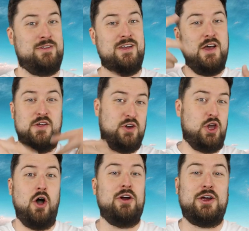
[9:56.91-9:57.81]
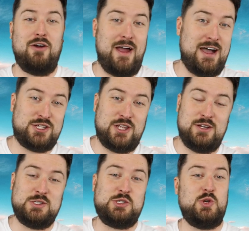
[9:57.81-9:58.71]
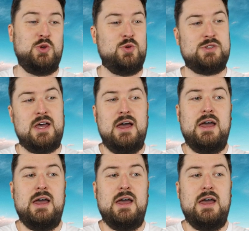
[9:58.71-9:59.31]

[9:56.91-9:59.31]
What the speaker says: and the car crash that ensues.